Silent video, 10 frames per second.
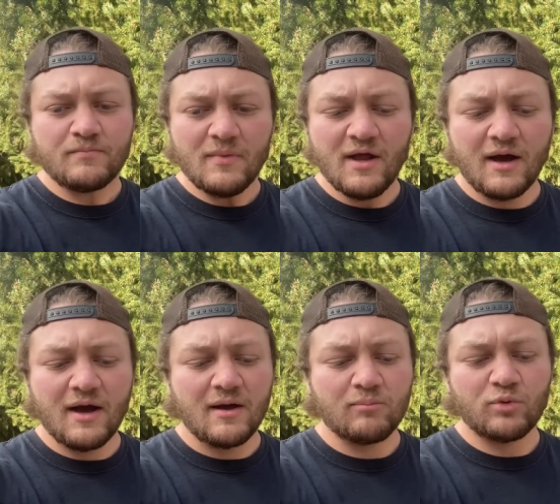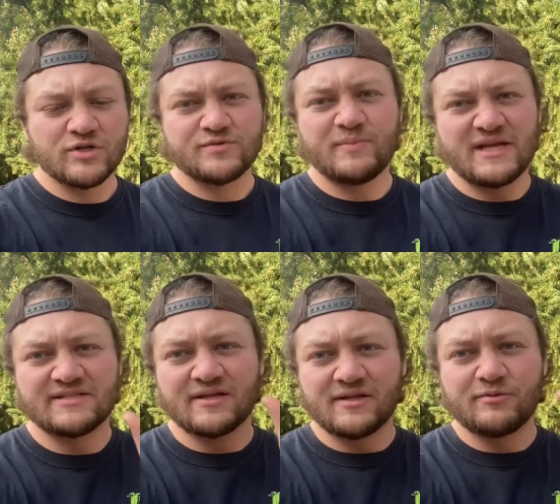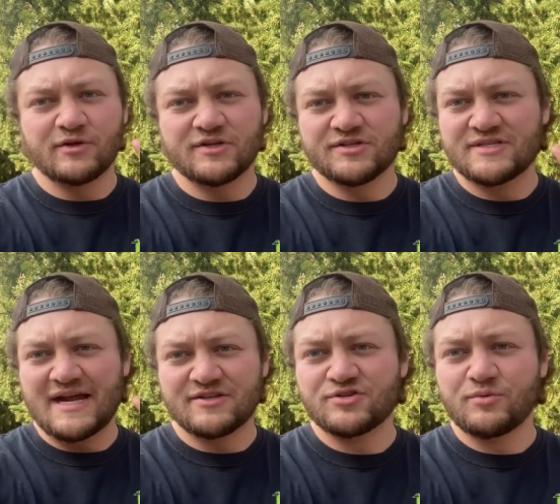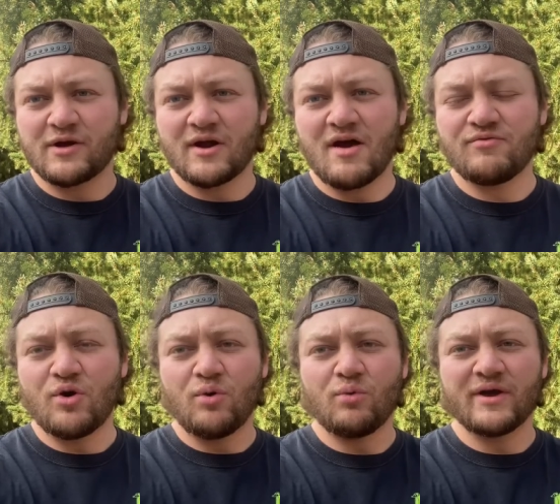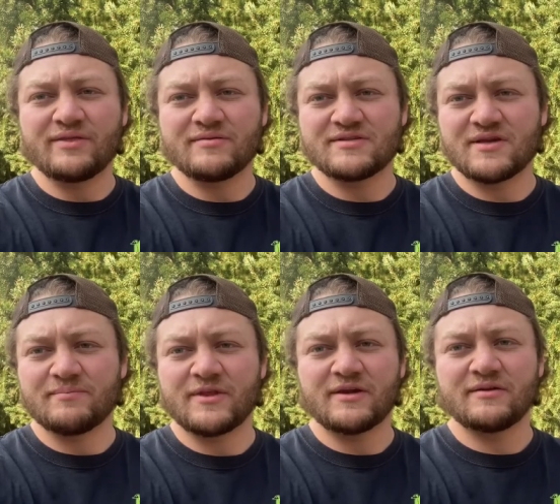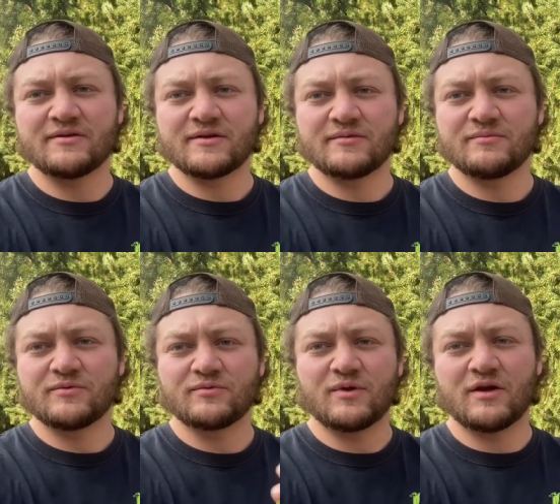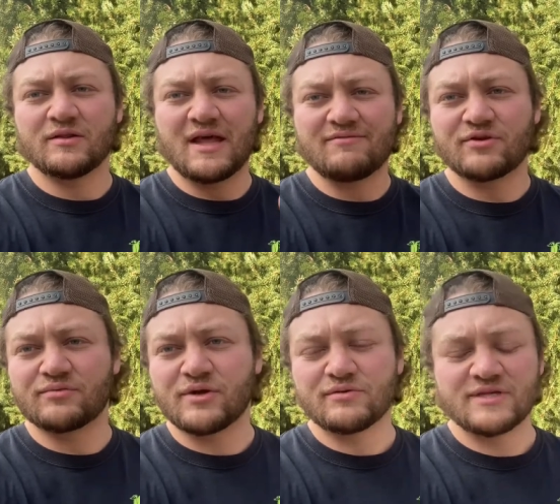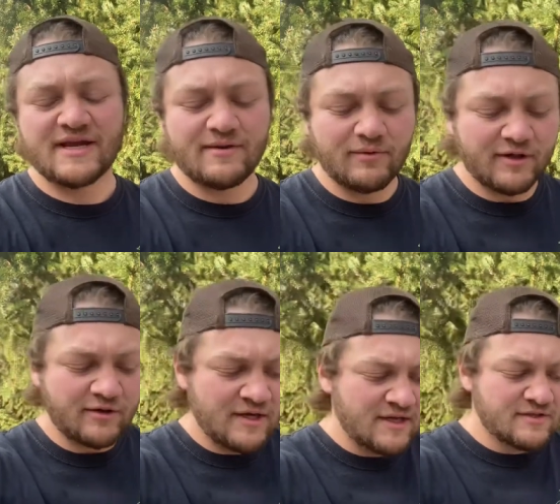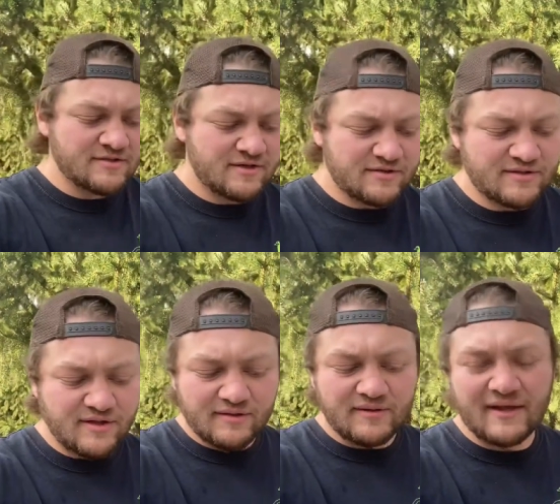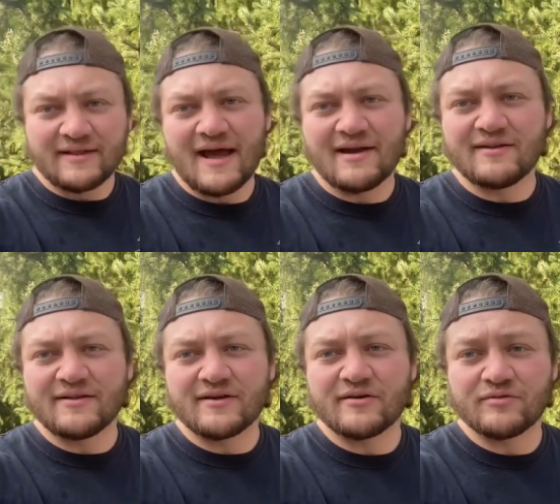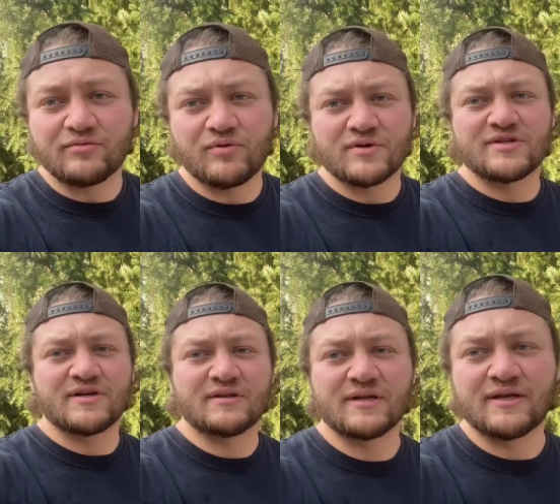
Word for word: um, which basically would have just had a squared off hole with something to a uh, lever to rotate it with. So there's nothing like that in there, unfortunately.